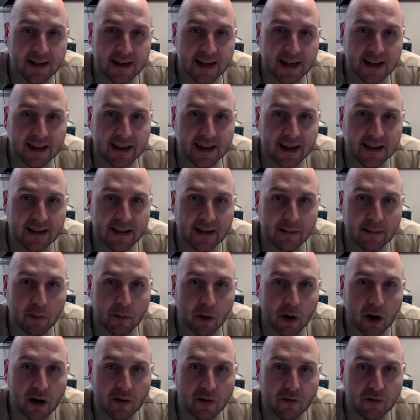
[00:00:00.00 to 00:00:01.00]
taking them
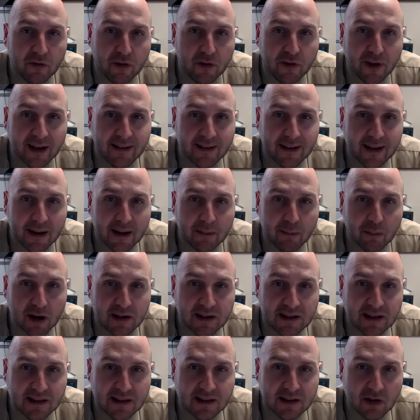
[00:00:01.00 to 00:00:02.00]
off of
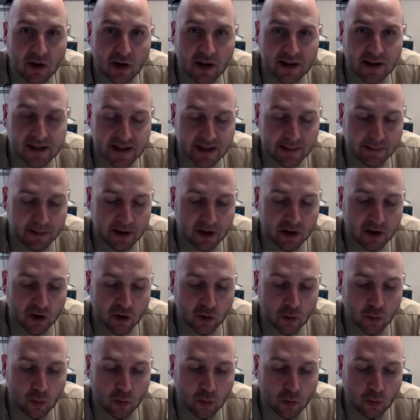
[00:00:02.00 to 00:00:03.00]
antidepressants caused them to
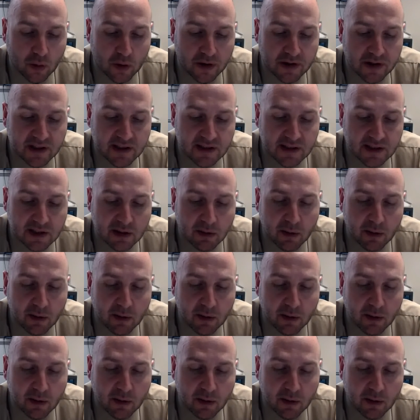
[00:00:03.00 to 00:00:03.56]
do worse.